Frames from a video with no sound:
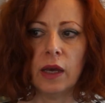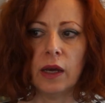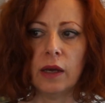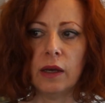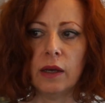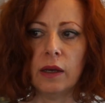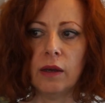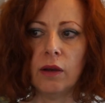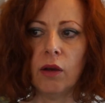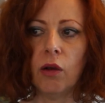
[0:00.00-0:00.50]

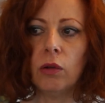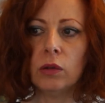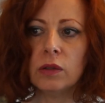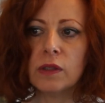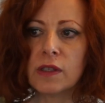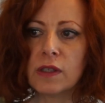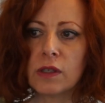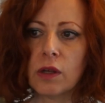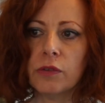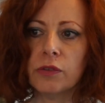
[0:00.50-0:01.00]
All the
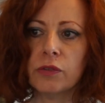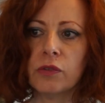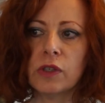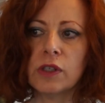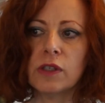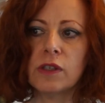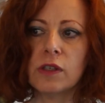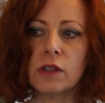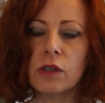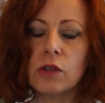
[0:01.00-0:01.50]

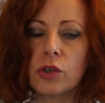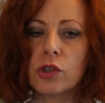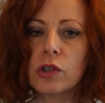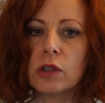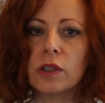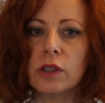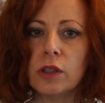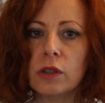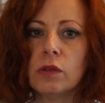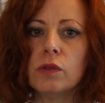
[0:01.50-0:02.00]
softwares
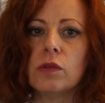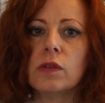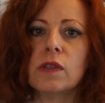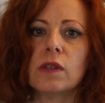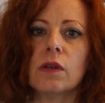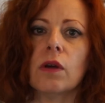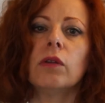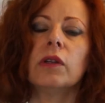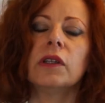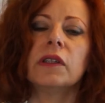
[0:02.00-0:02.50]
usually use
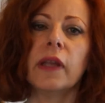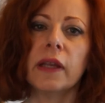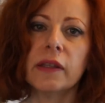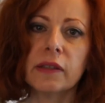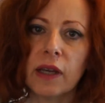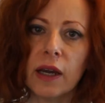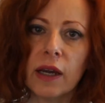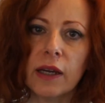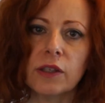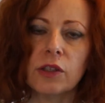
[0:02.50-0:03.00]
only that
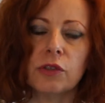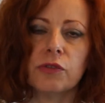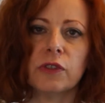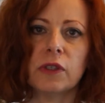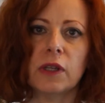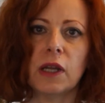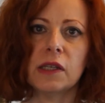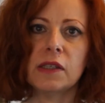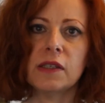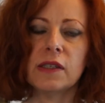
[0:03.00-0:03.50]
kind of
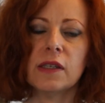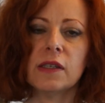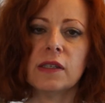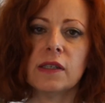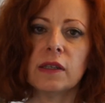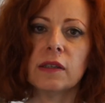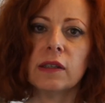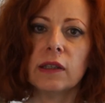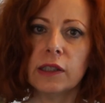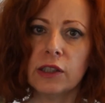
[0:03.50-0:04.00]
analysis,
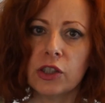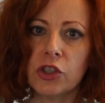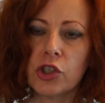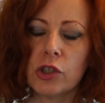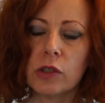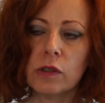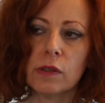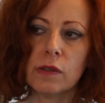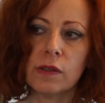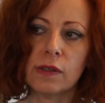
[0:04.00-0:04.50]
and
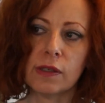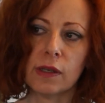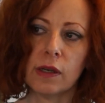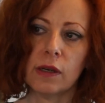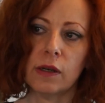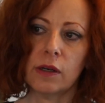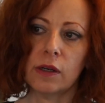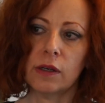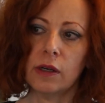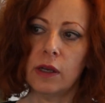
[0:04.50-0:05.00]
clinicians
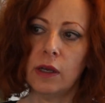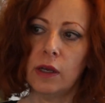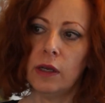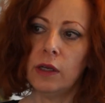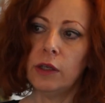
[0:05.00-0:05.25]
are